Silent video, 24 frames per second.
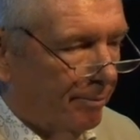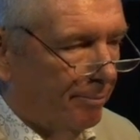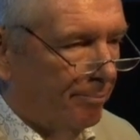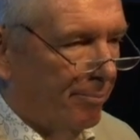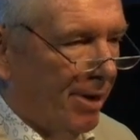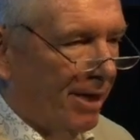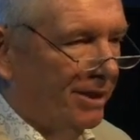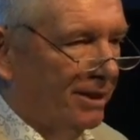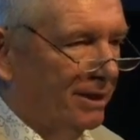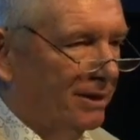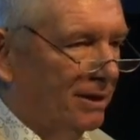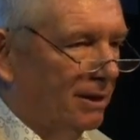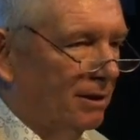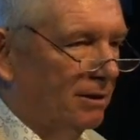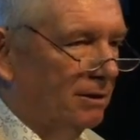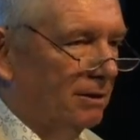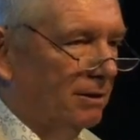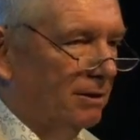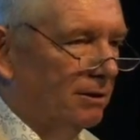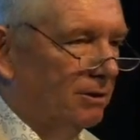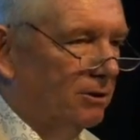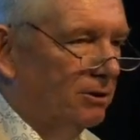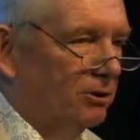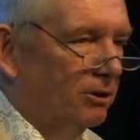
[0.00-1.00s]

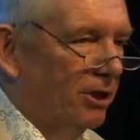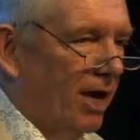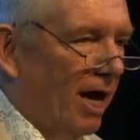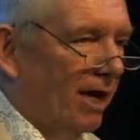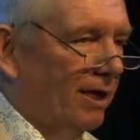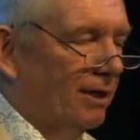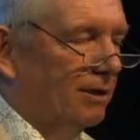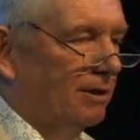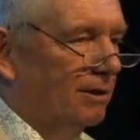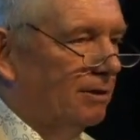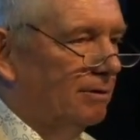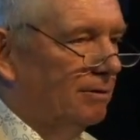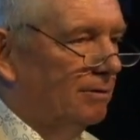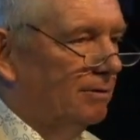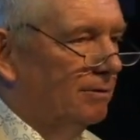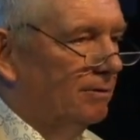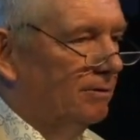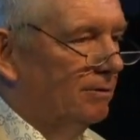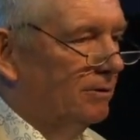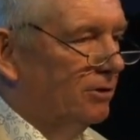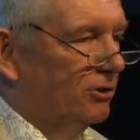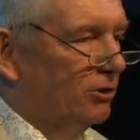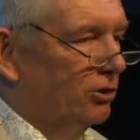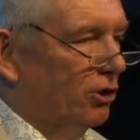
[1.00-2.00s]
Medical check,
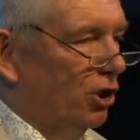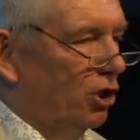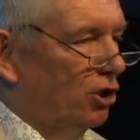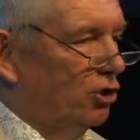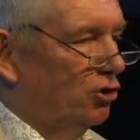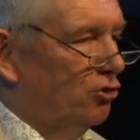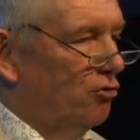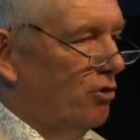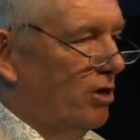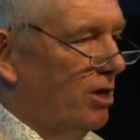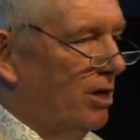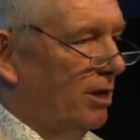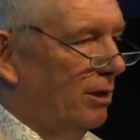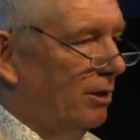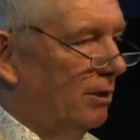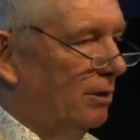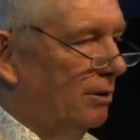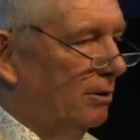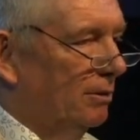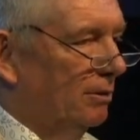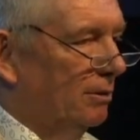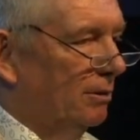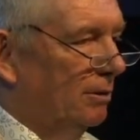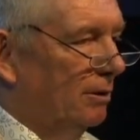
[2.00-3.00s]
surgery.
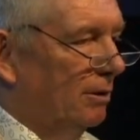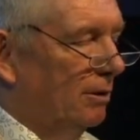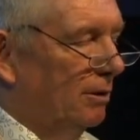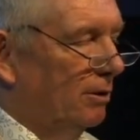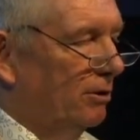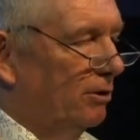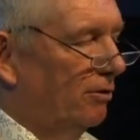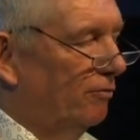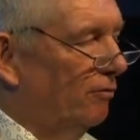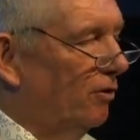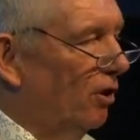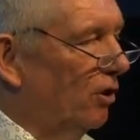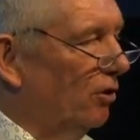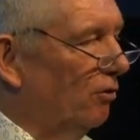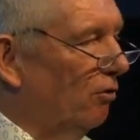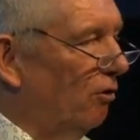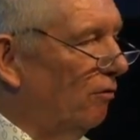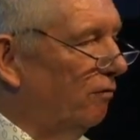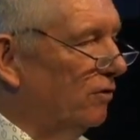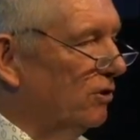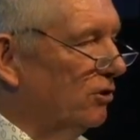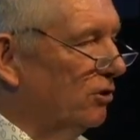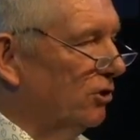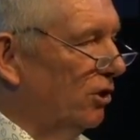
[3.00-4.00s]
You've got to
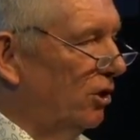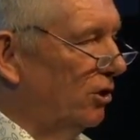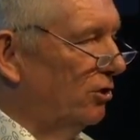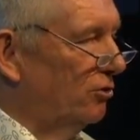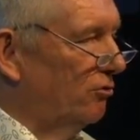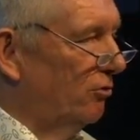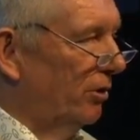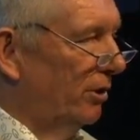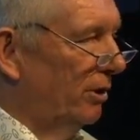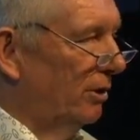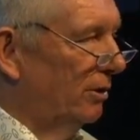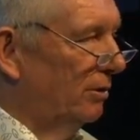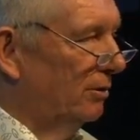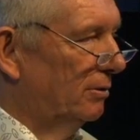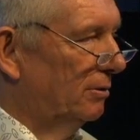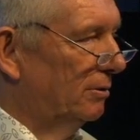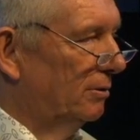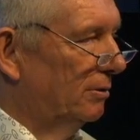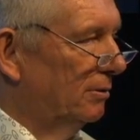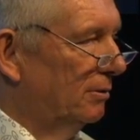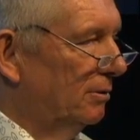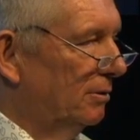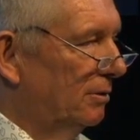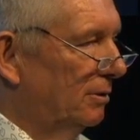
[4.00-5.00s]
go for surgery.
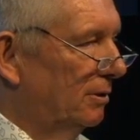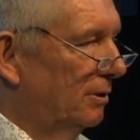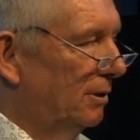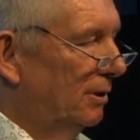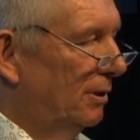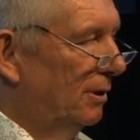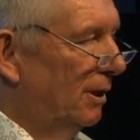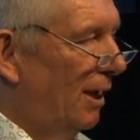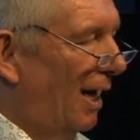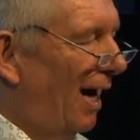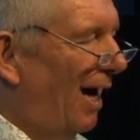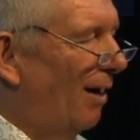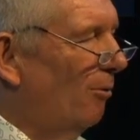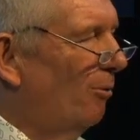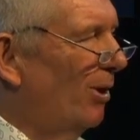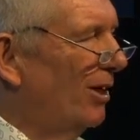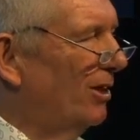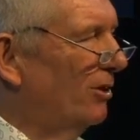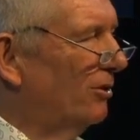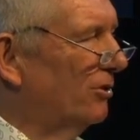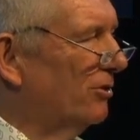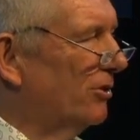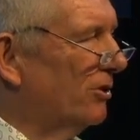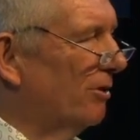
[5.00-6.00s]
I
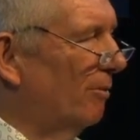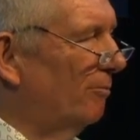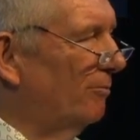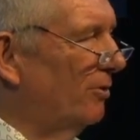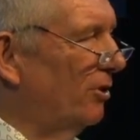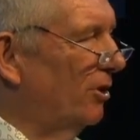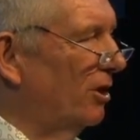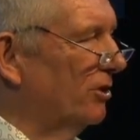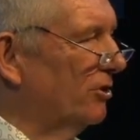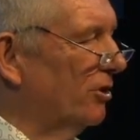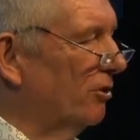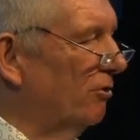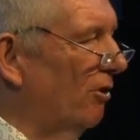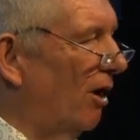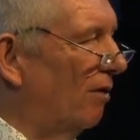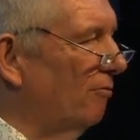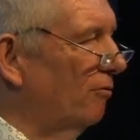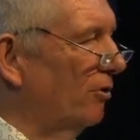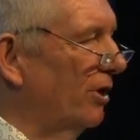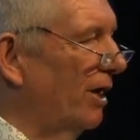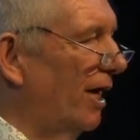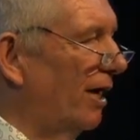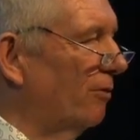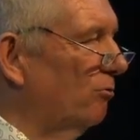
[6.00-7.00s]
went some years ago.
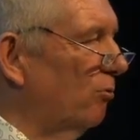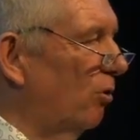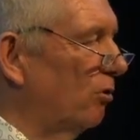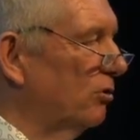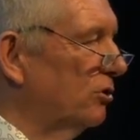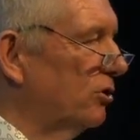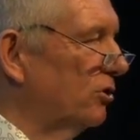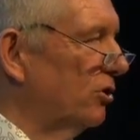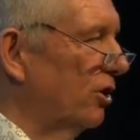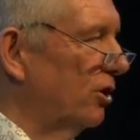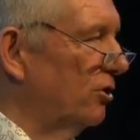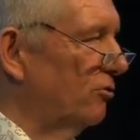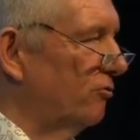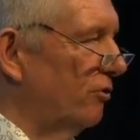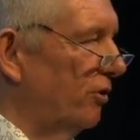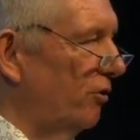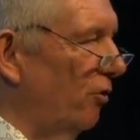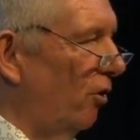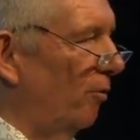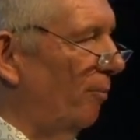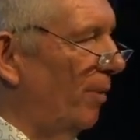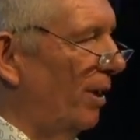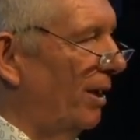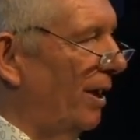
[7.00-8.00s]
I've only had one surgery
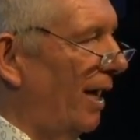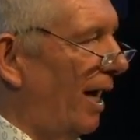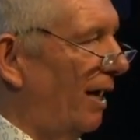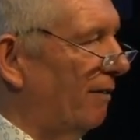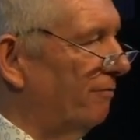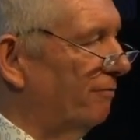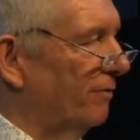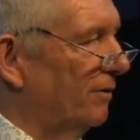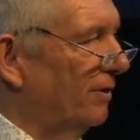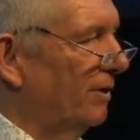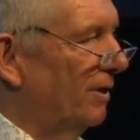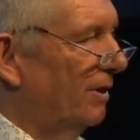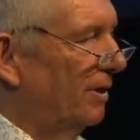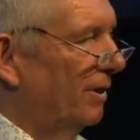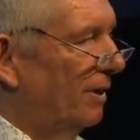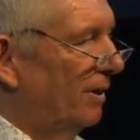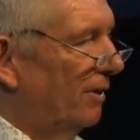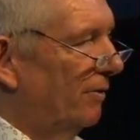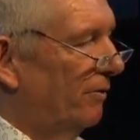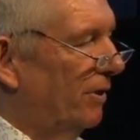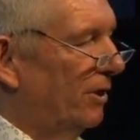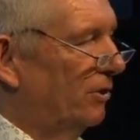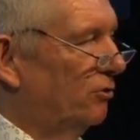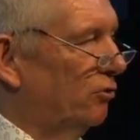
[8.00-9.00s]
in all my life.
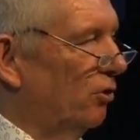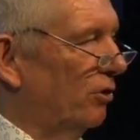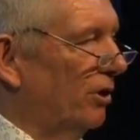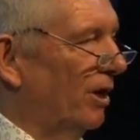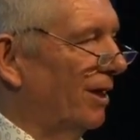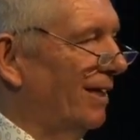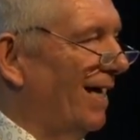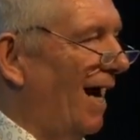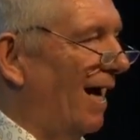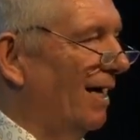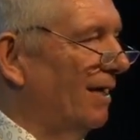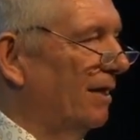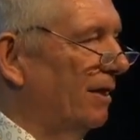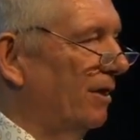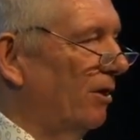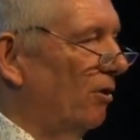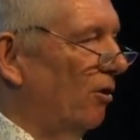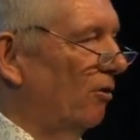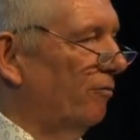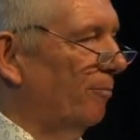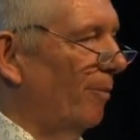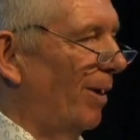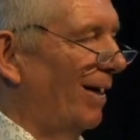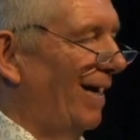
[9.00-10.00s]
They took a ganglion
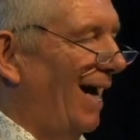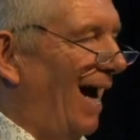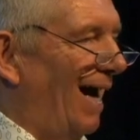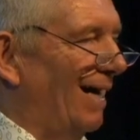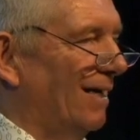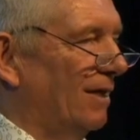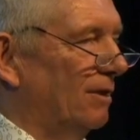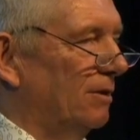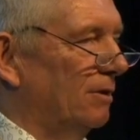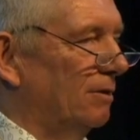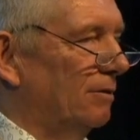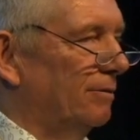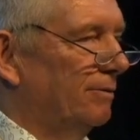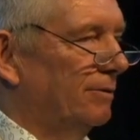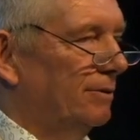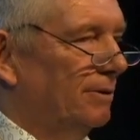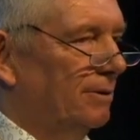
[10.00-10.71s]
off my ankle.